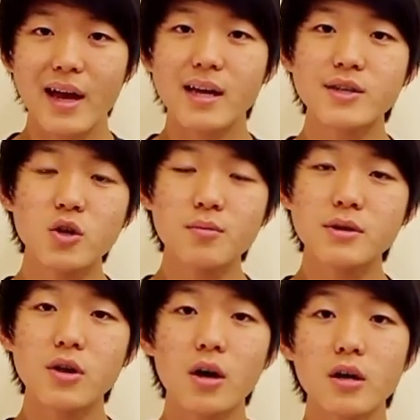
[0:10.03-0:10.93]
and today we'll be
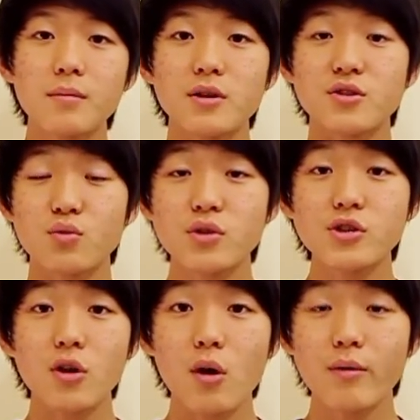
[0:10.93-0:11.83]
talking about
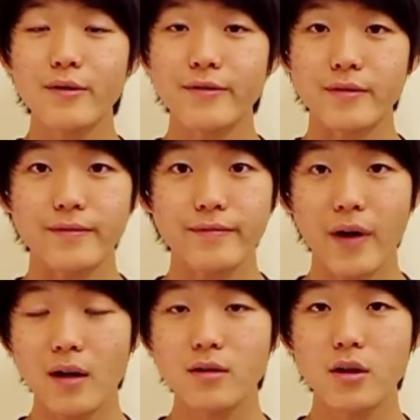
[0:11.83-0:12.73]
switching over from
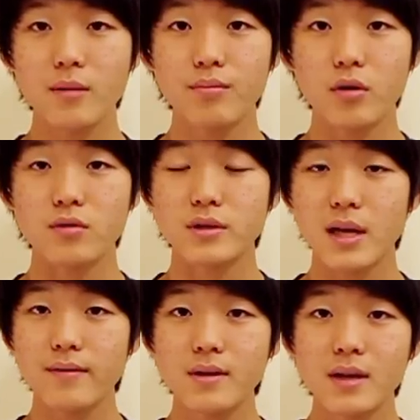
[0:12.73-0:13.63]
Final Cut Pro
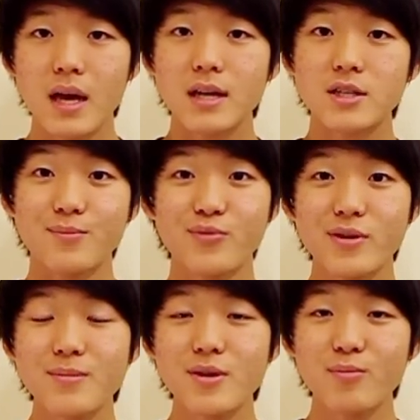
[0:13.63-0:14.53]
7 to
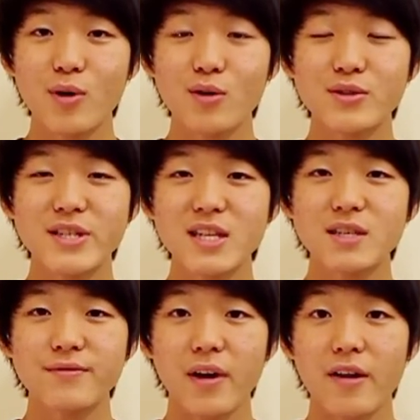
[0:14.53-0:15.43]
Premiere Pro
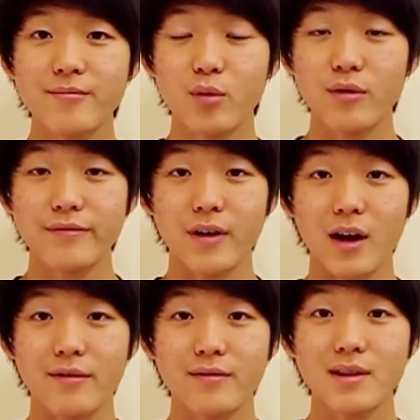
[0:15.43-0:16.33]
CS5.5.